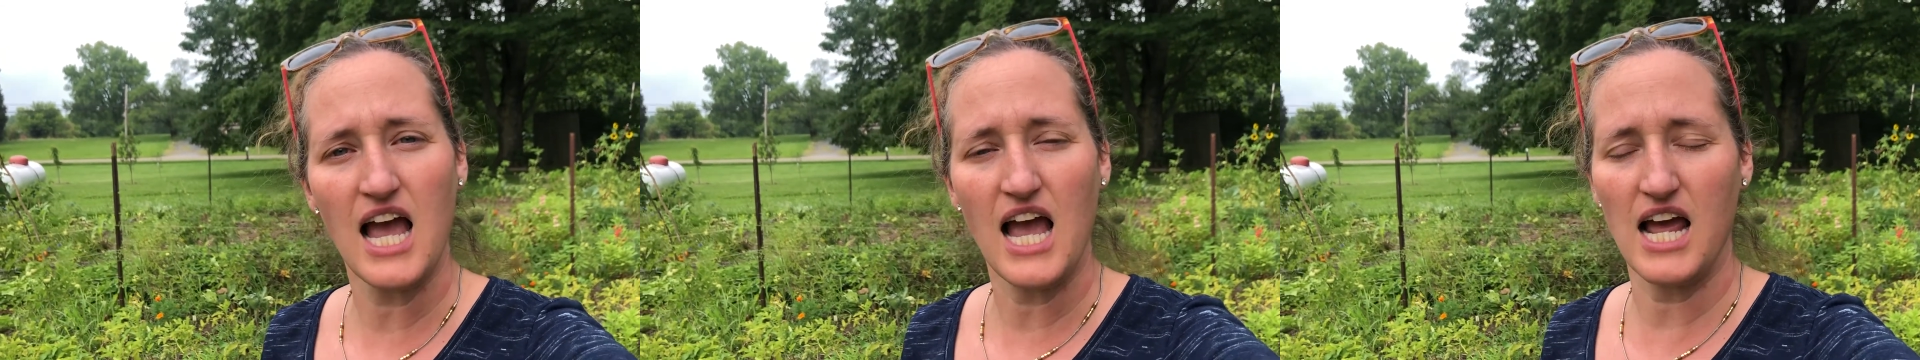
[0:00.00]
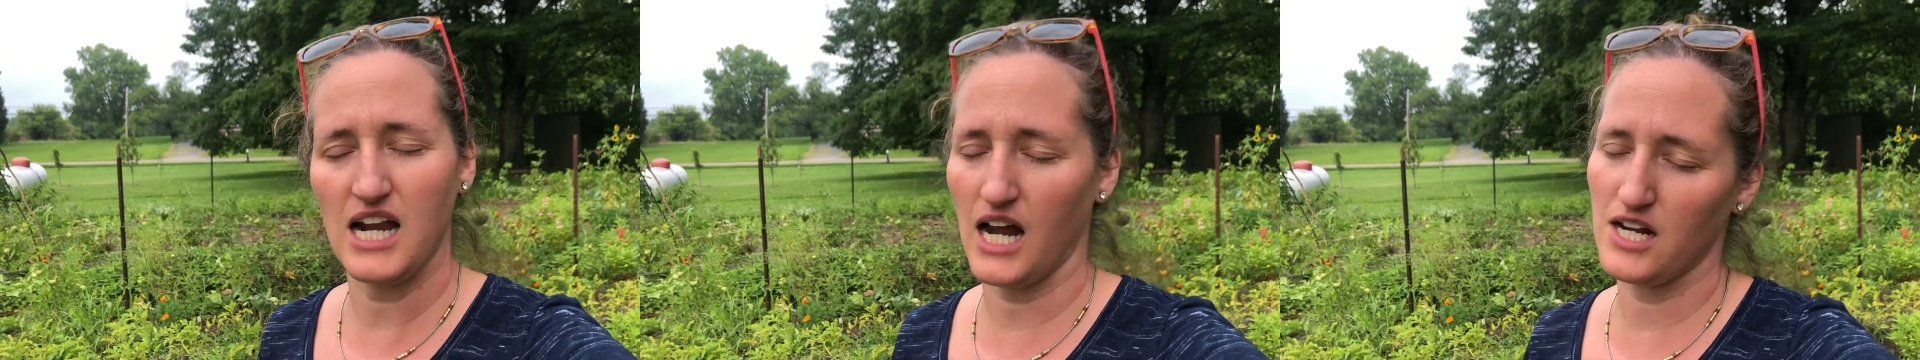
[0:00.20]

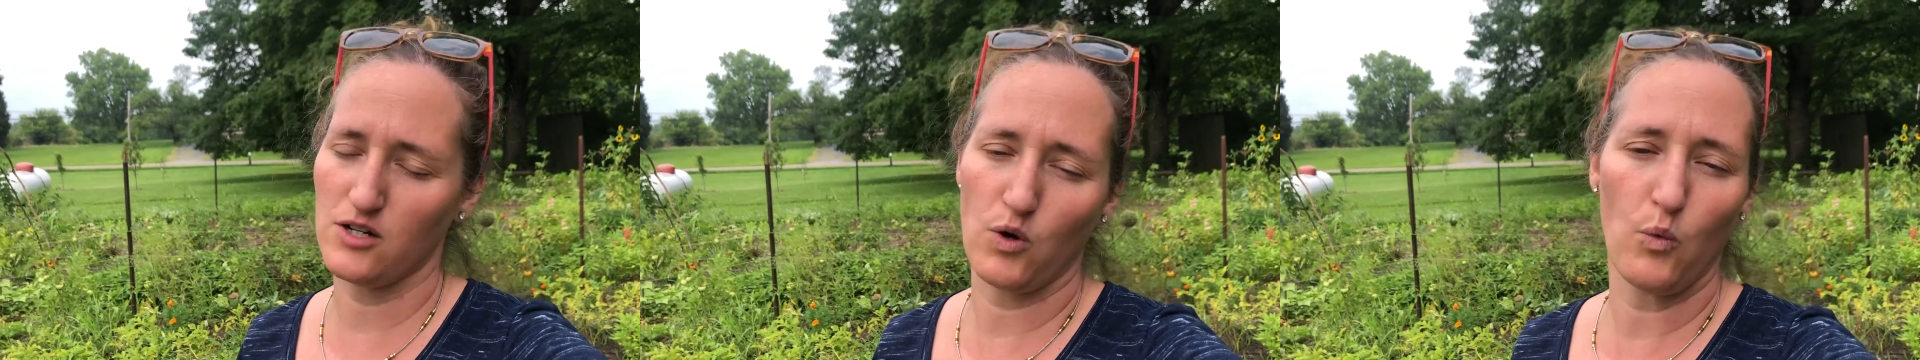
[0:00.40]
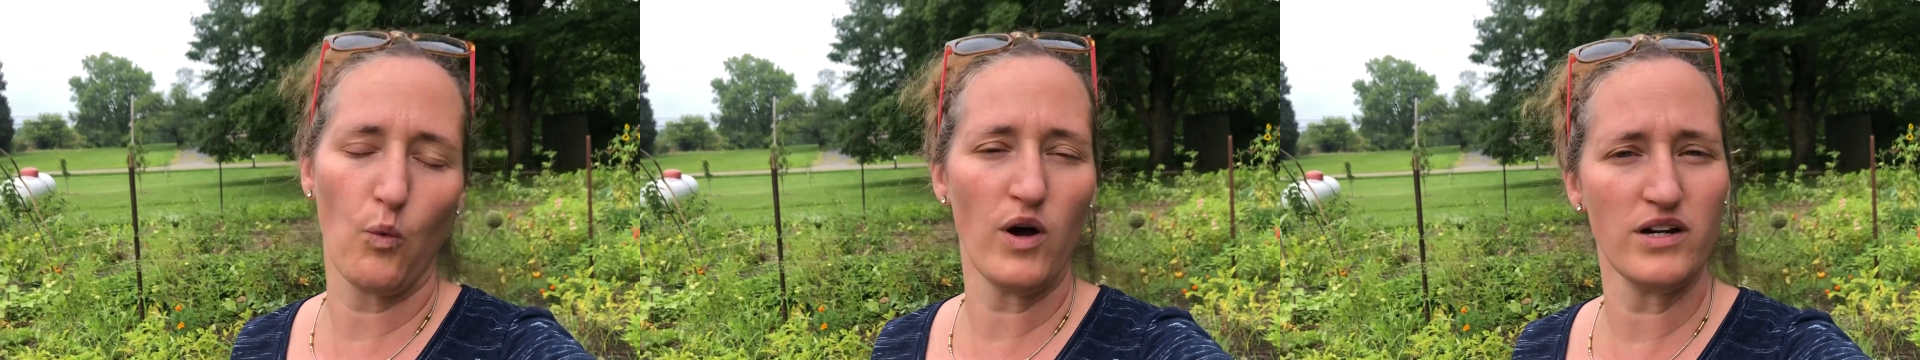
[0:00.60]
and I
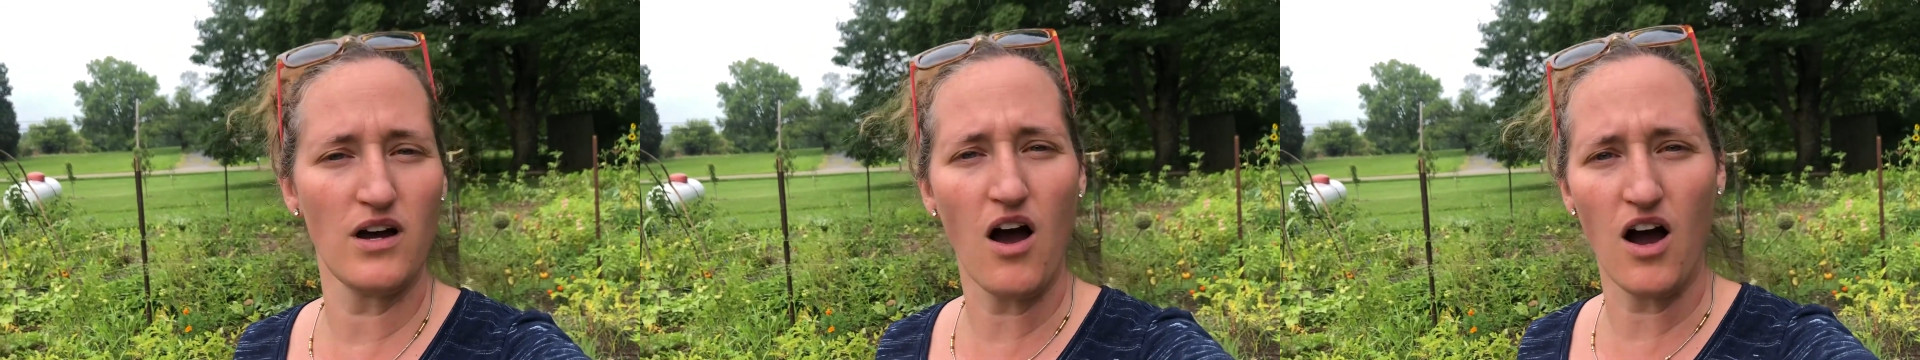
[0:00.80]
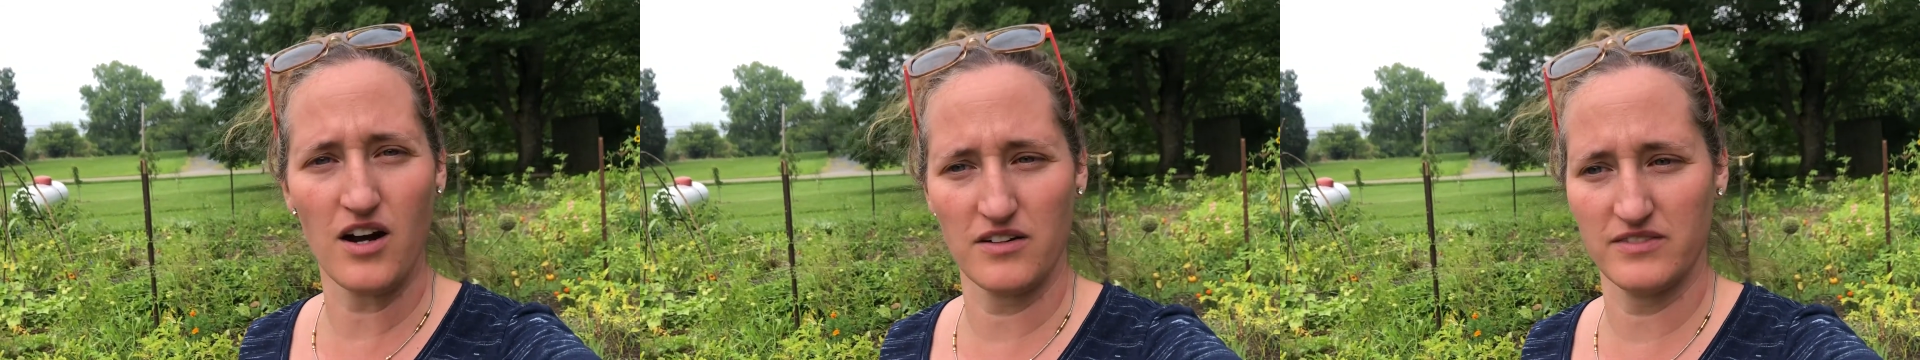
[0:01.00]
don't want to
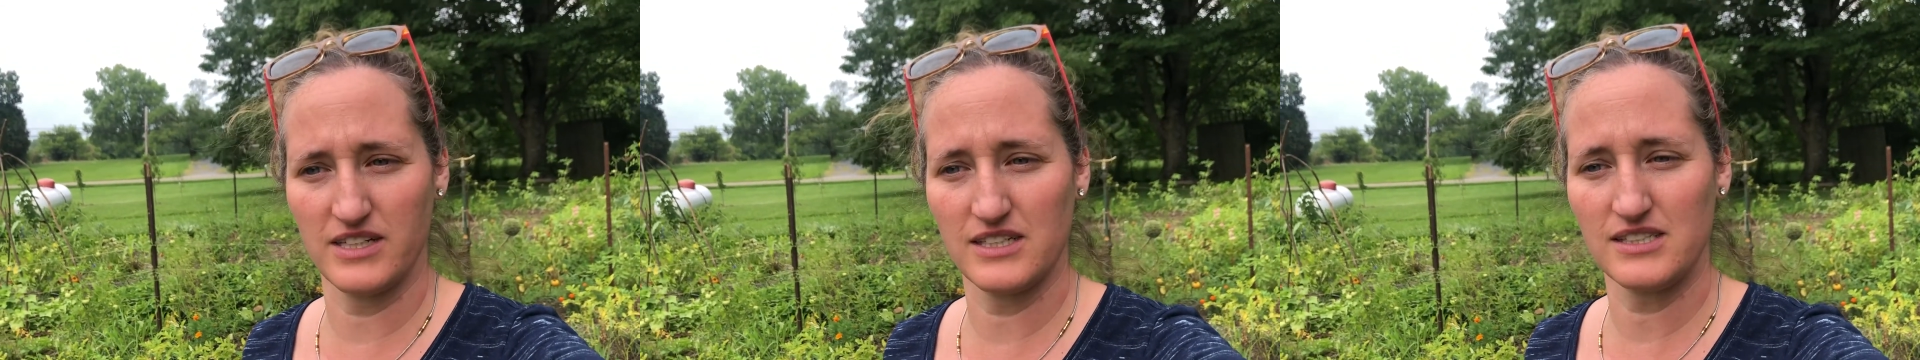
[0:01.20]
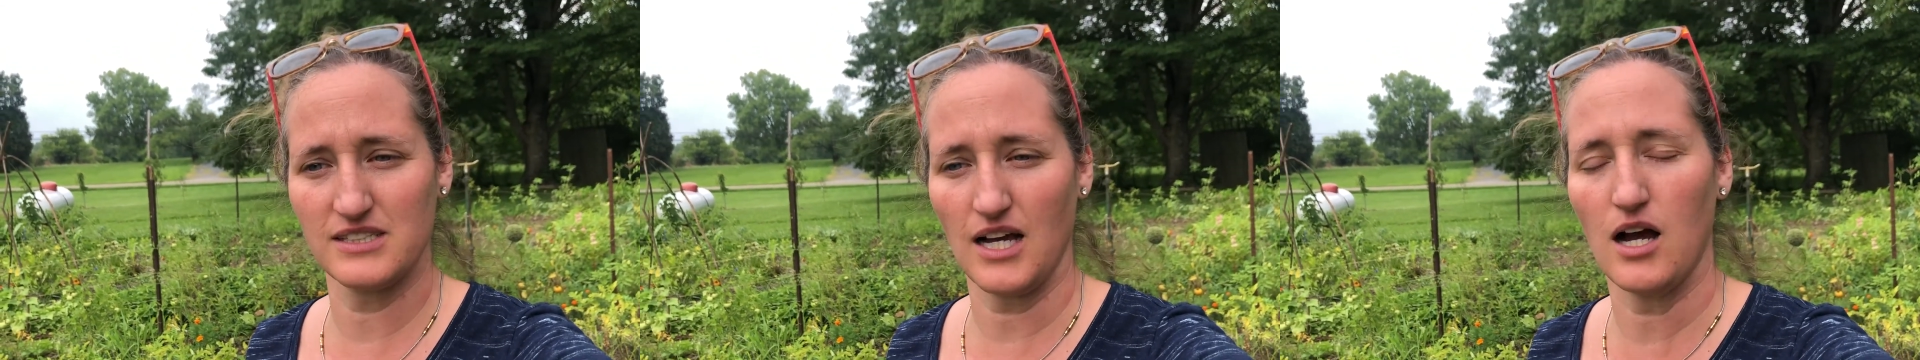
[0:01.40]

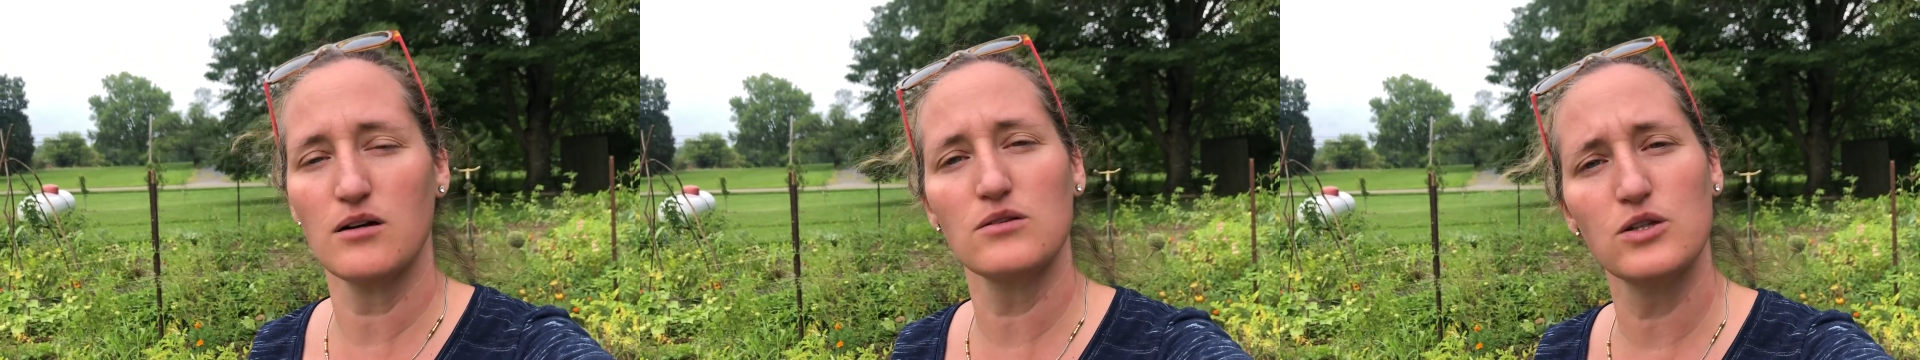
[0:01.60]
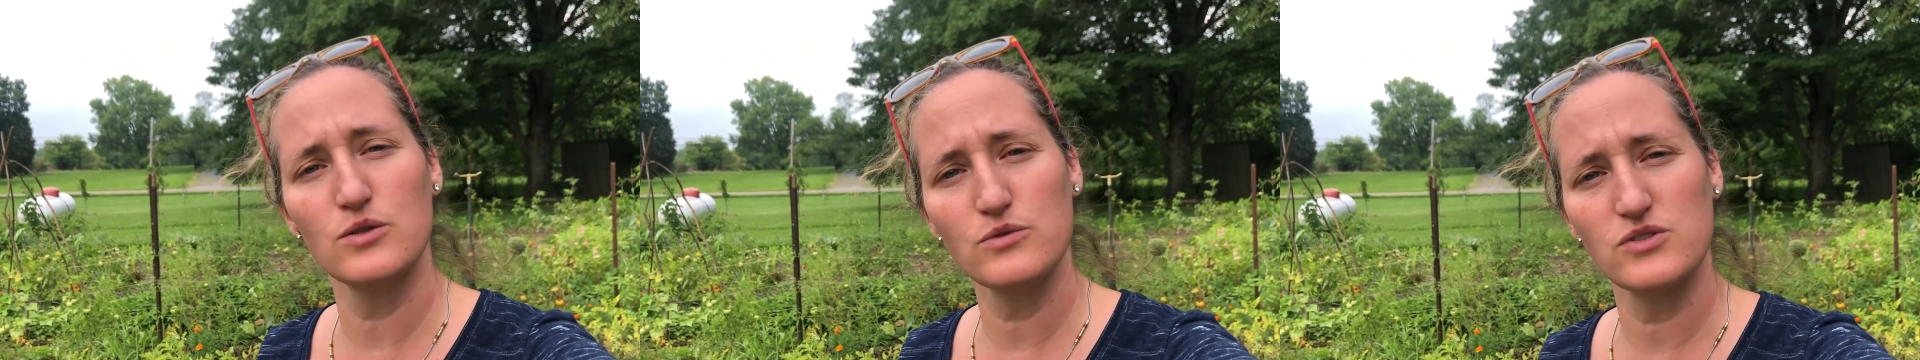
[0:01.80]
harvest, I'll
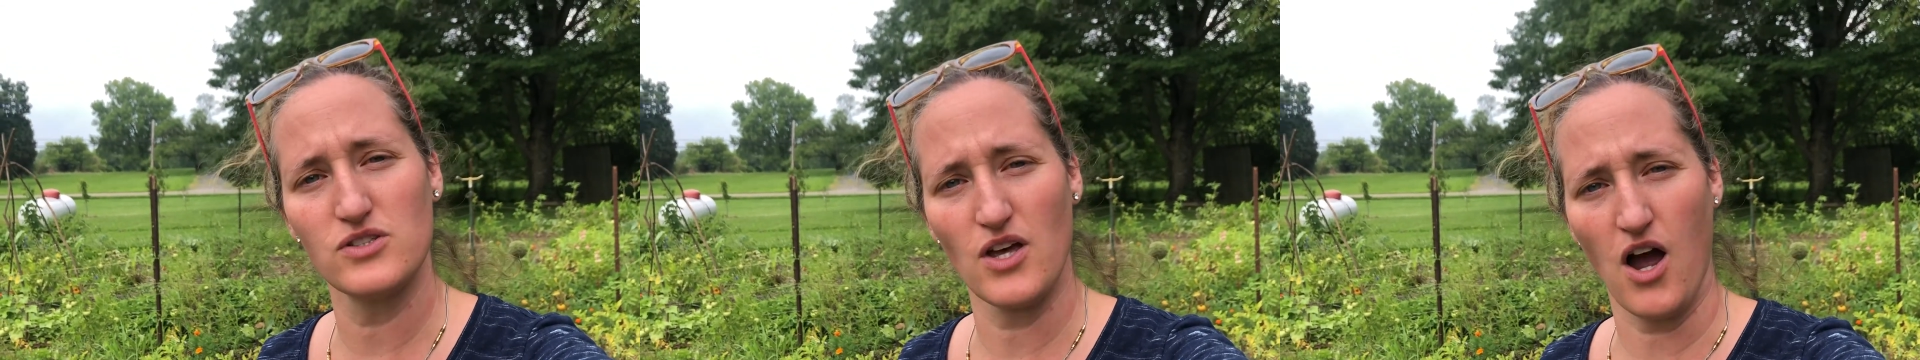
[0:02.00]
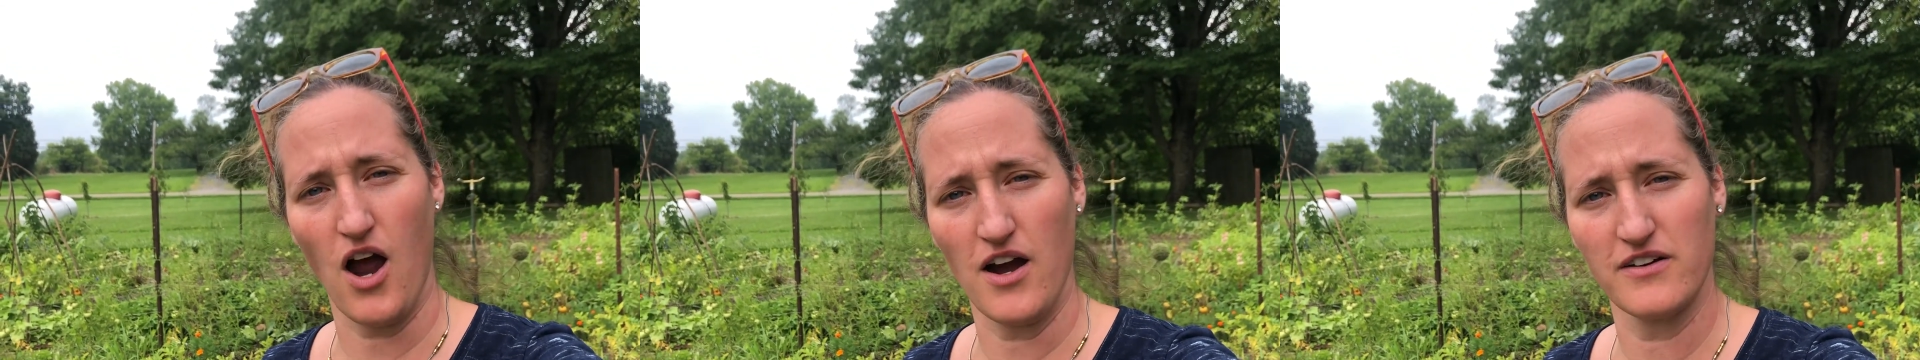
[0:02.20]
lose
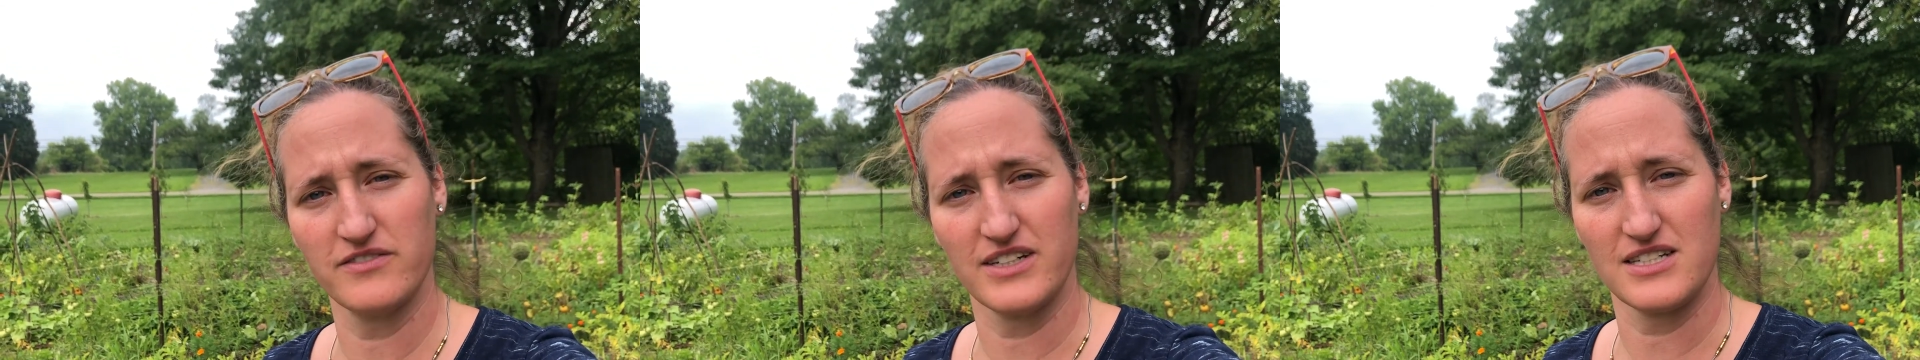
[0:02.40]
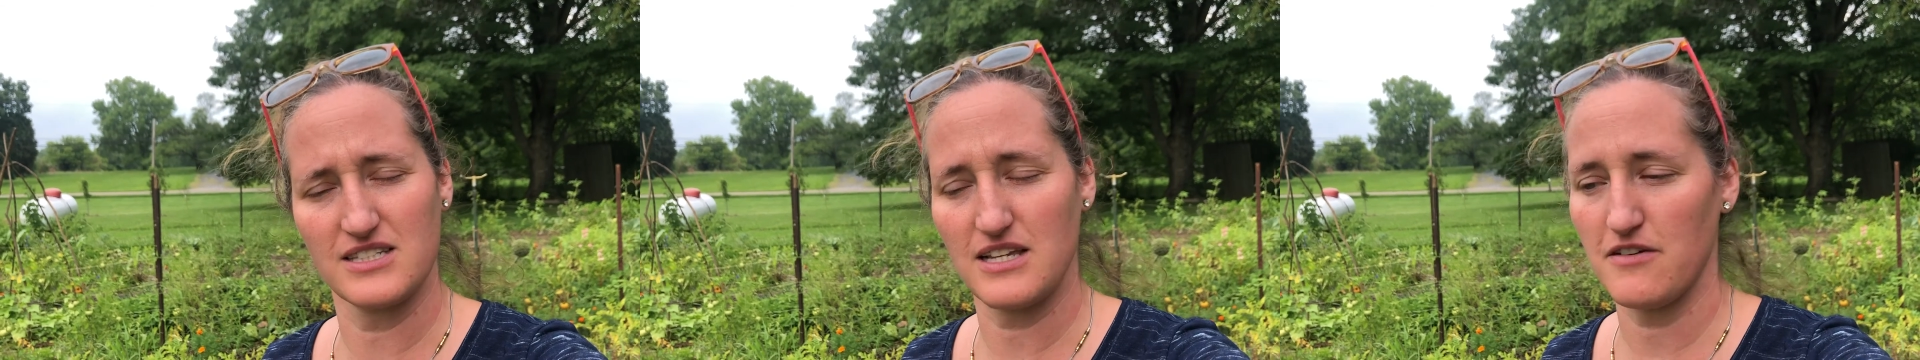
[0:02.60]
the harvest.